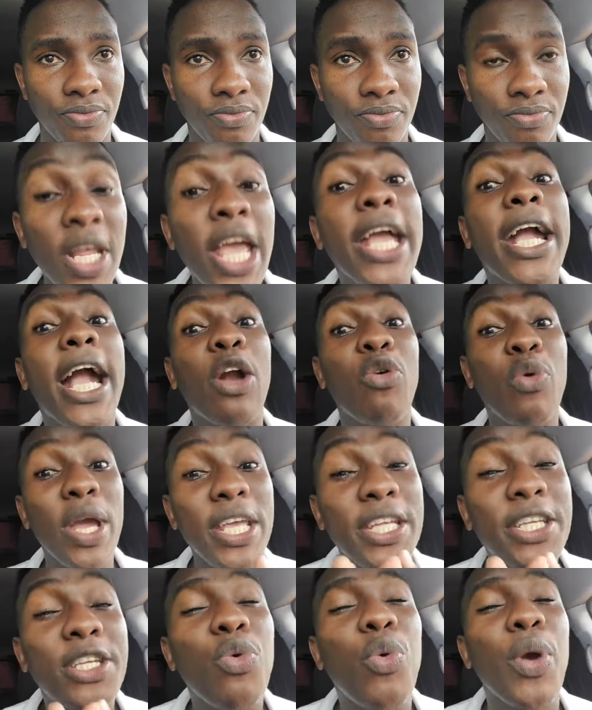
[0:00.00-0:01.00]
ningaru
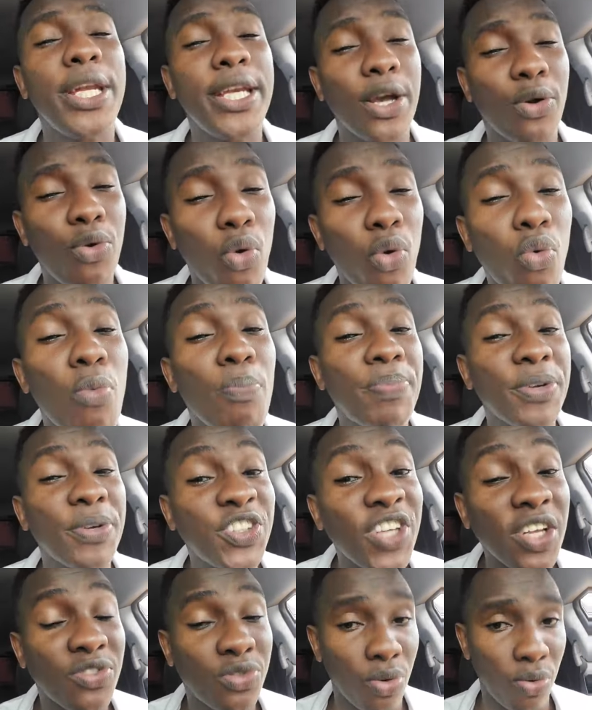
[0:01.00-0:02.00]
eji weddeko
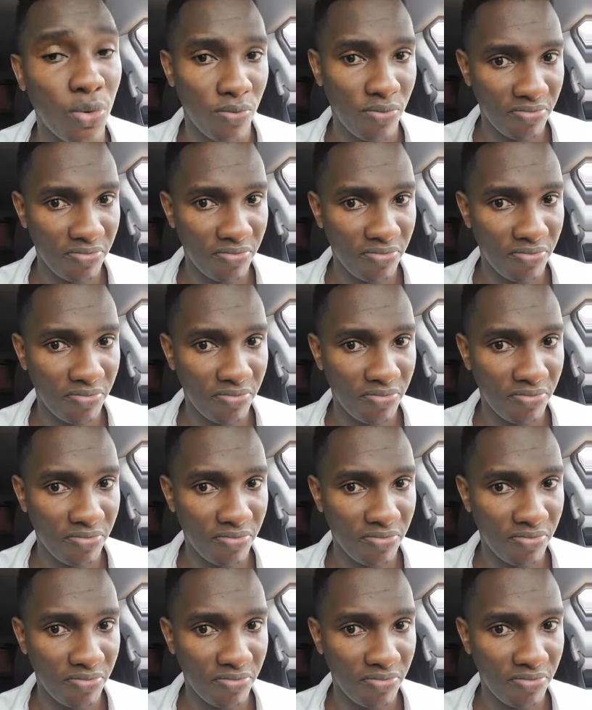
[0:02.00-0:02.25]
kumpisa zo